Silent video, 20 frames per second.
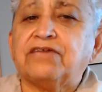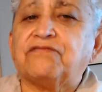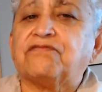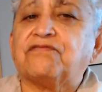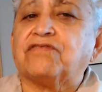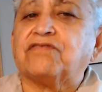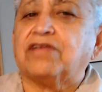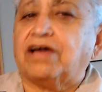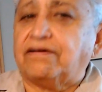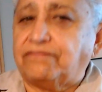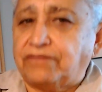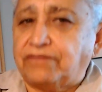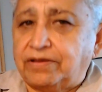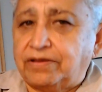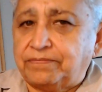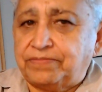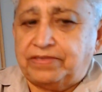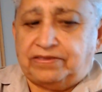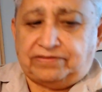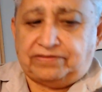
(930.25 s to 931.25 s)
fluff
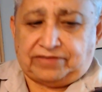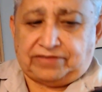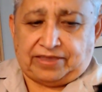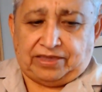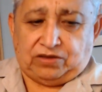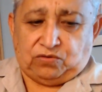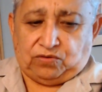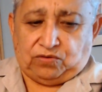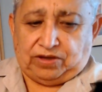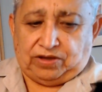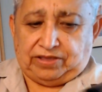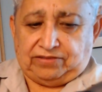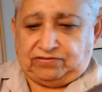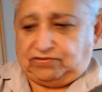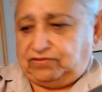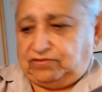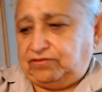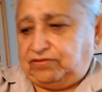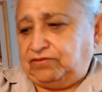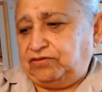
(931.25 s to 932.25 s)
up these egg whites.
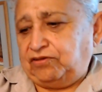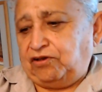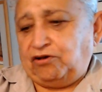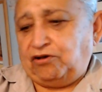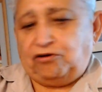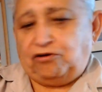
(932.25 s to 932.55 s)
So